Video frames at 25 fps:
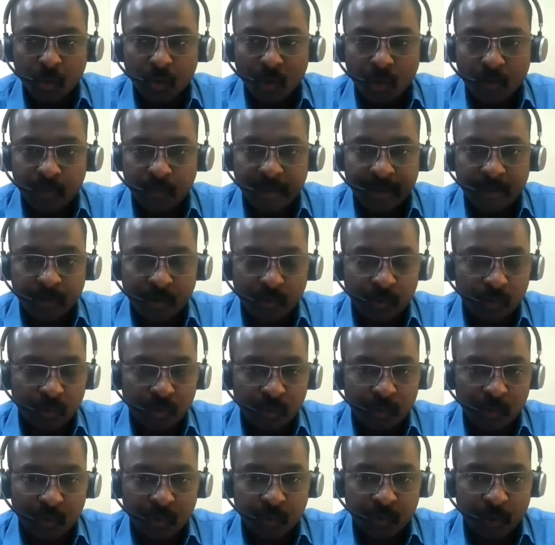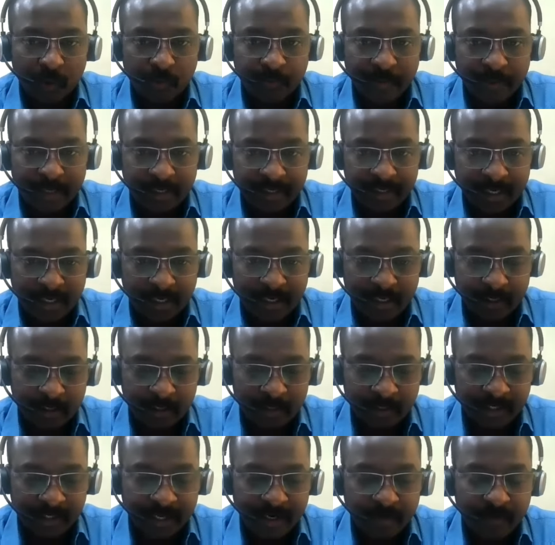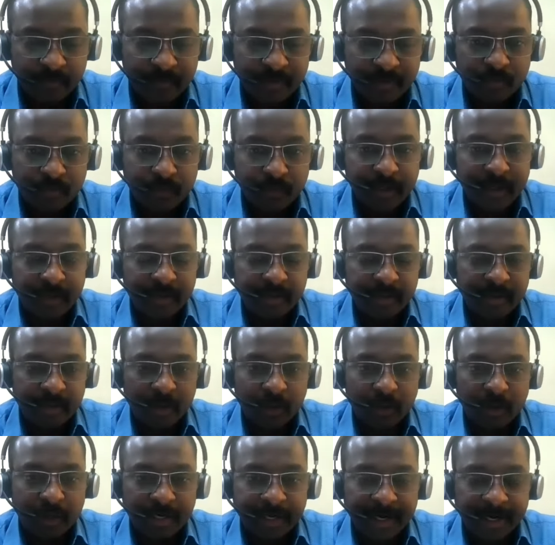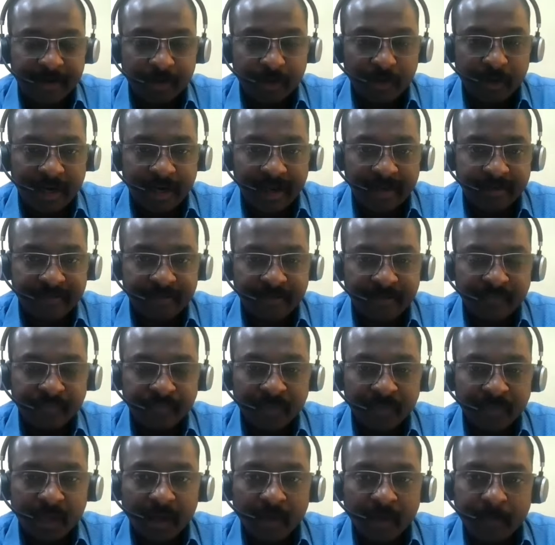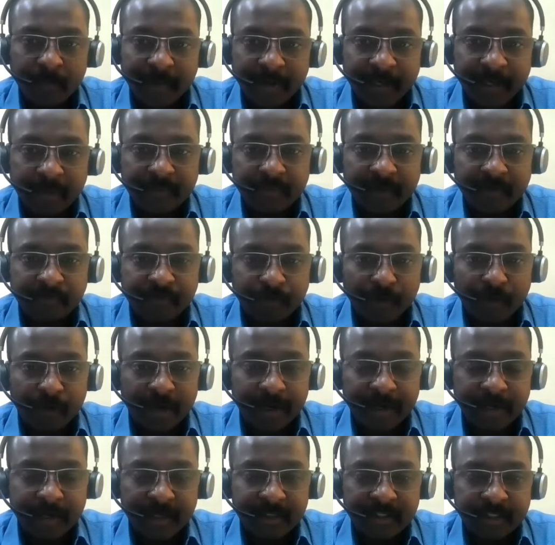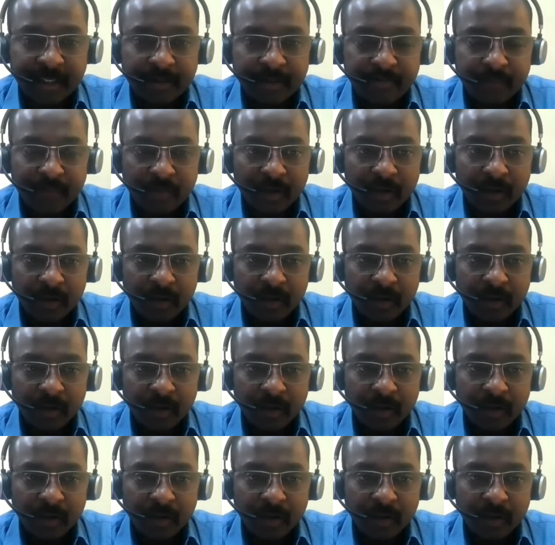whoever deal with me on a day-to-day life, pick up the phone anytime.